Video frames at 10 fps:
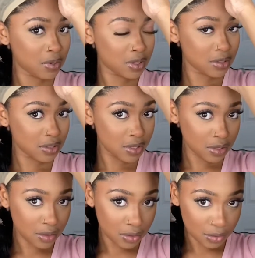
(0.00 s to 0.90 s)
What's this?
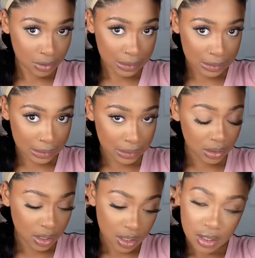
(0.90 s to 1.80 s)

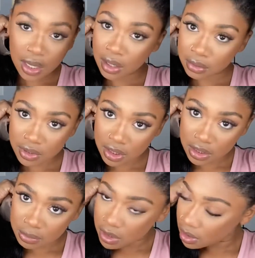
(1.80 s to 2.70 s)
Y'all don't judge me.